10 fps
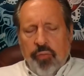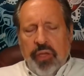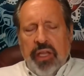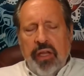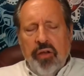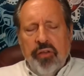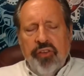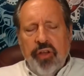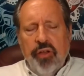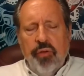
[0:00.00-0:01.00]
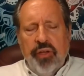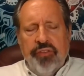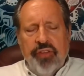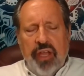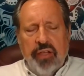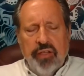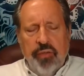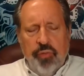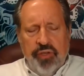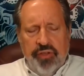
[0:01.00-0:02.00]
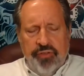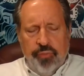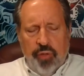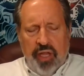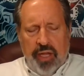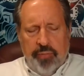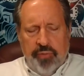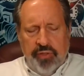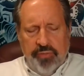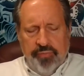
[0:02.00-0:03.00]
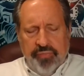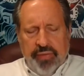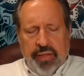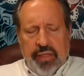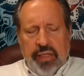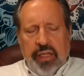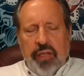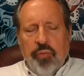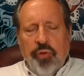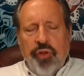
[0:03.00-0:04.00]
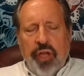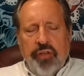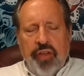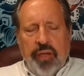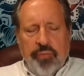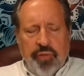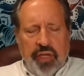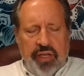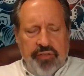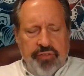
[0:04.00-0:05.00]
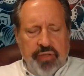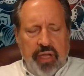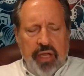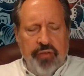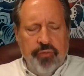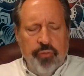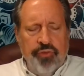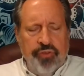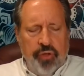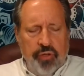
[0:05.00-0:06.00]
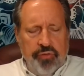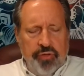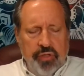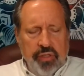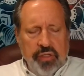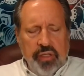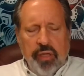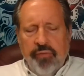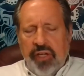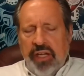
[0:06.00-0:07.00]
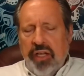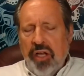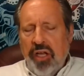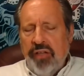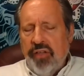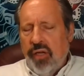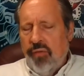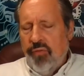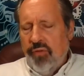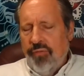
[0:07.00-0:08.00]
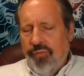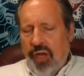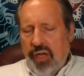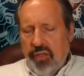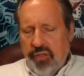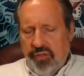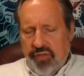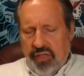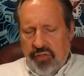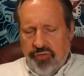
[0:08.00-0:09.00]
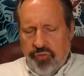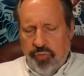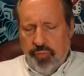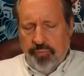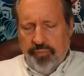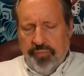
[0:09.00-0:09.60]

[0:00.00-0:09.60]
We cannot tell you exactly when this will happen. It will not take place as a result of any kind of violent issue.